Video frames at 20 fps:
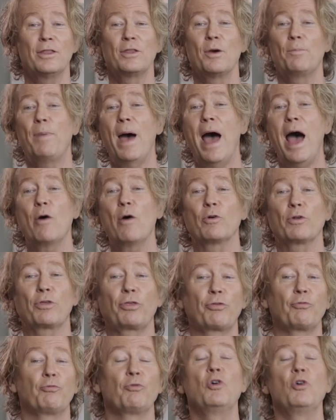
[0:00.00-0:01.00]
the power
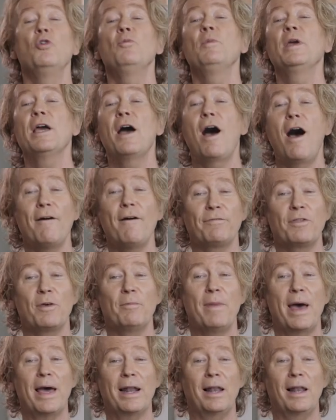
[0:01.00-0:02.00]
threw me off the
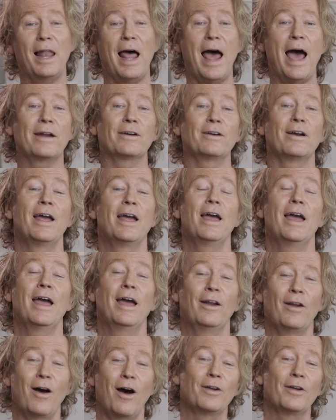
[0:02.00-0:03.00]
metal ladder
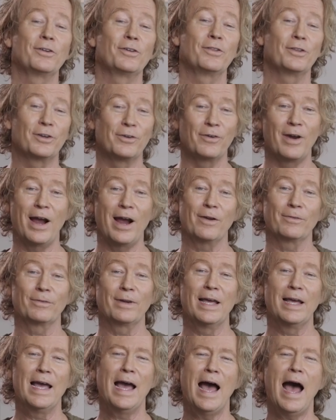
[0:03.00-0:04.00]
and onto the ground.
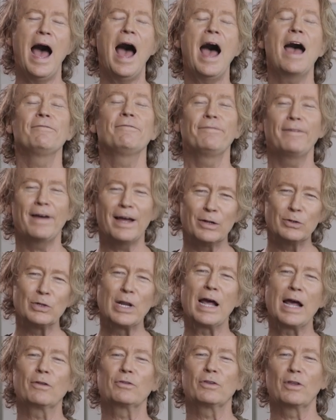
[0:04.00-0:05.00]
I found
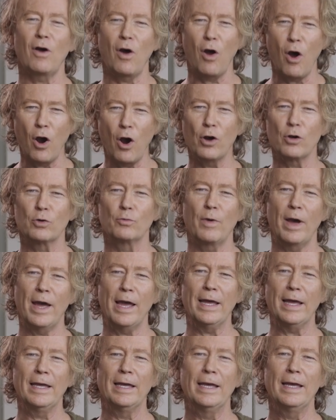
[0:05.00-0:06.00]
out the hard
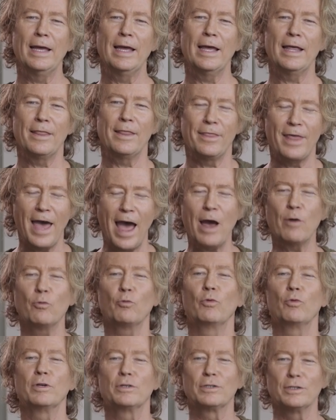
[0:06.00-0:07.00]
way.
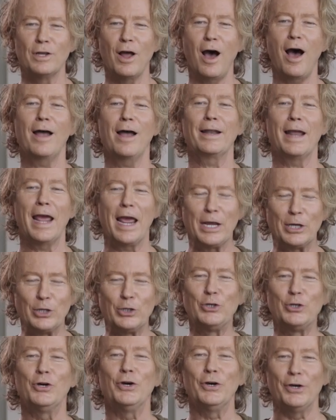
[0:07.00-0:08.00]
That was not a
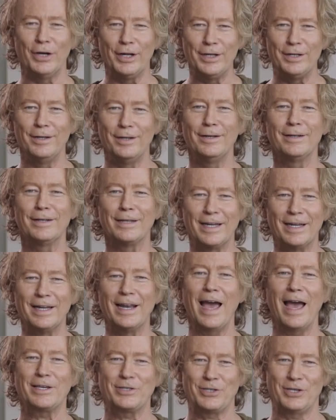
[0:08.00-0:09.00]
good
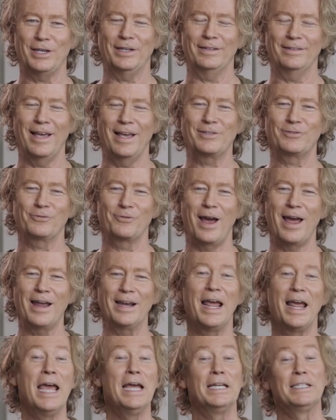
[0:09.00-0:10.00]
connection. That's
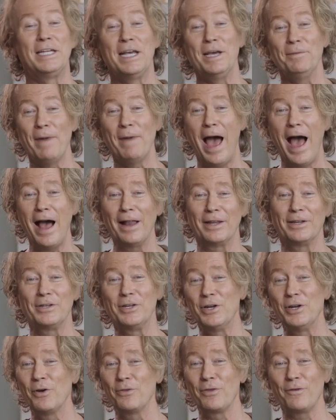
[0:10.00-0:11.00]
right. Tim Allen,
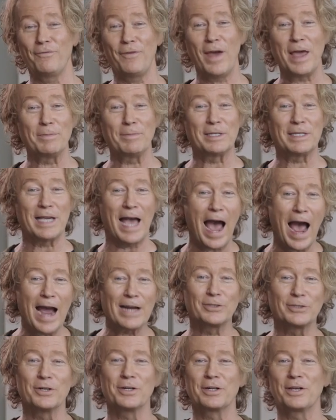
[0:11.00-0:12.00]
you know, the famous actor,